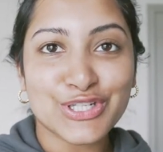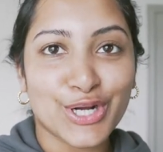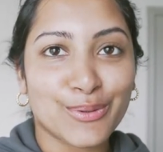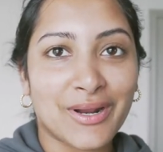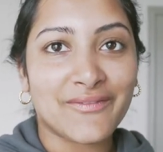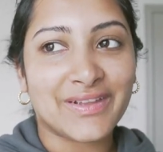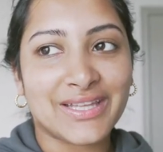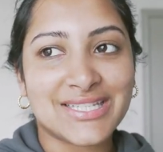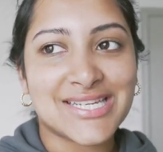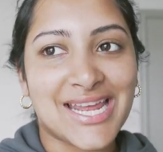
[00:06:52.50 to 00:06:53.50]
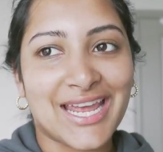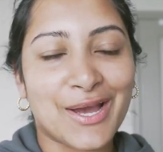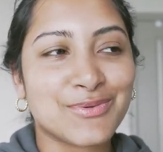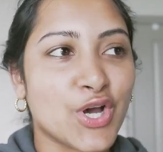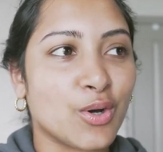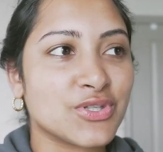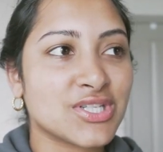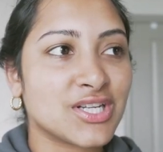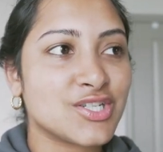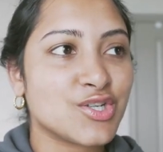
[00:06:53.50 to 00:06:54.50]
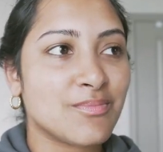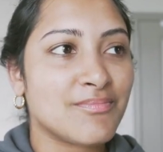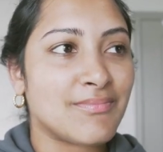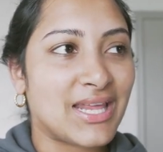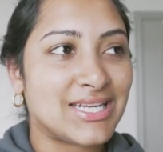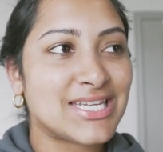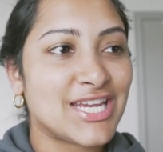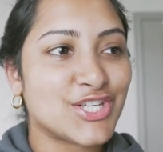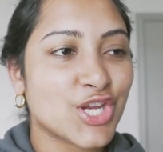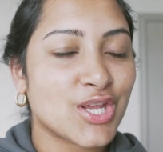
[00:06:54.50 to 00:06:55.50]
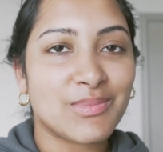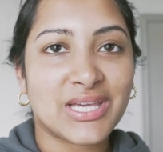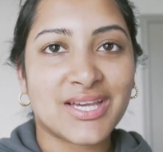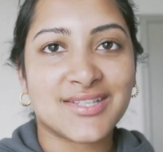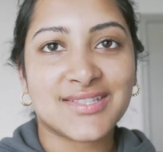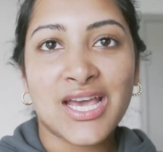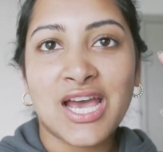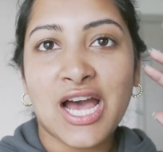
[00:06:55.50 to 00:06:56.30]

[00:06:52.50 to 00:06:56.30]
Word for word: sure what I'm feeling today. I was almost gonna do a meditation because